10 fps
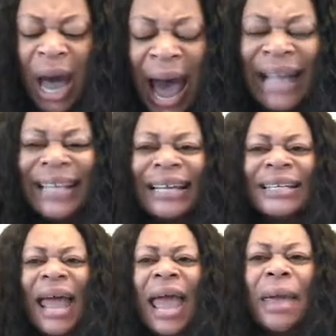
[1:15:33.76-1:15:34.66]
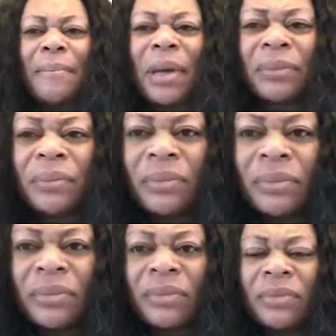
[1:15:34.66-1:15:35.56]
At the name
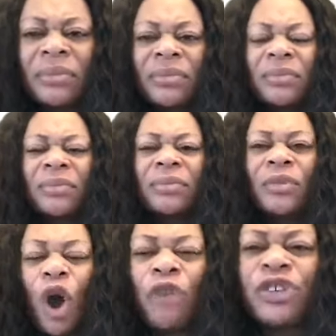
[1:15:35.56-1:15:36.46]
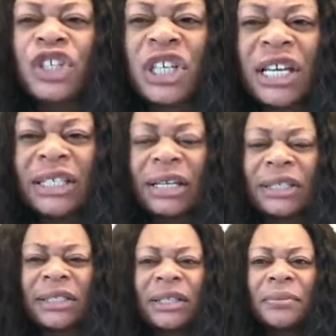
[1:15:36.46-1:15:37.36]
of
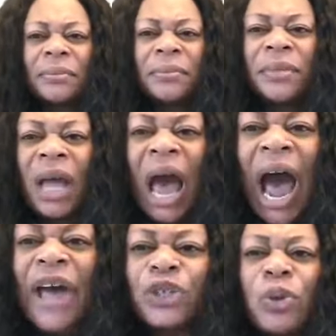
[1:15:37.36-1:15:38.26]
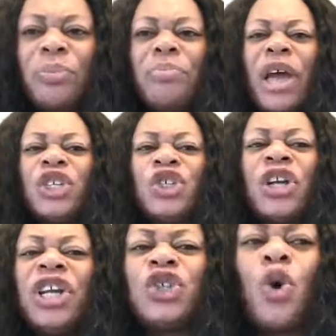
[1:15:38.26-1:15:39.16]
Jesus, as we
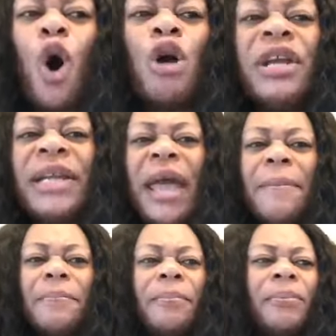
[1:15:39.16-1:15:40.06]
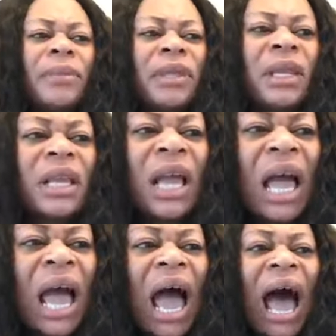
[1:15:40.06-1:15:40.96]
mention his holy name,
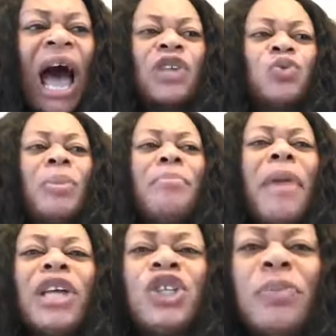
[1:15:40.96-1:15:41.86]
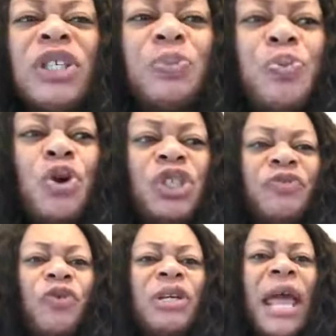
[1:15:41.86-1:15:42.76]
as we mention his
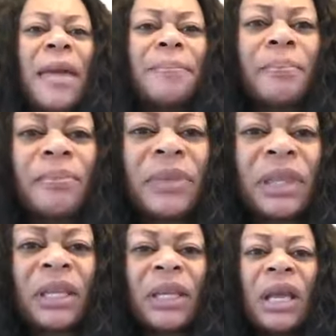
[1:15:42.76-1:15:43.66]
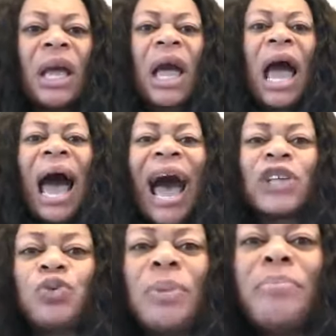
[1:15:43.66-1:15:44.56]
beautiful name,
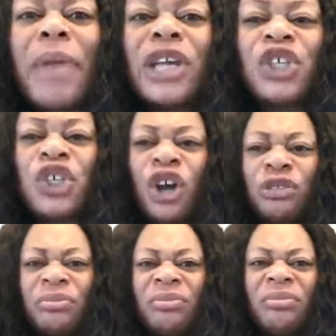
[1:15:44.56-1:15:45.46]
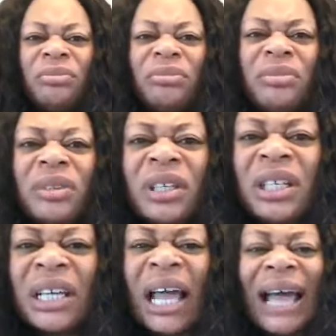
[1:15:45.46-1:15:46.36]
as we mention
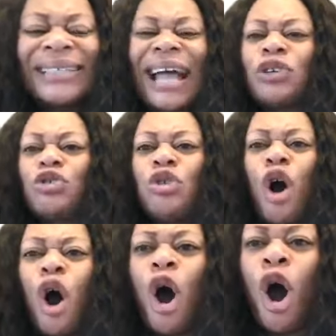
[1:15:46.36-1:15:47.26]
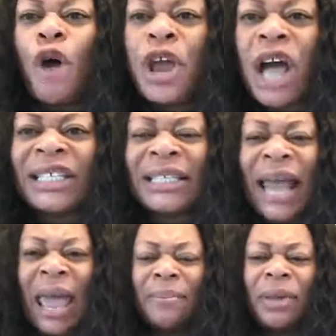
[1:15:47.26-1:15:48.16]
that glorious
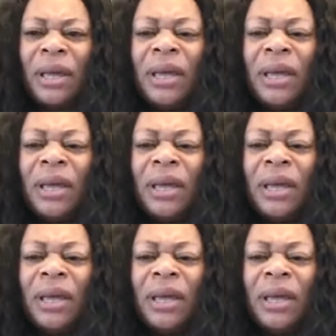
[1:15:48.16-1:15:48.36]
name,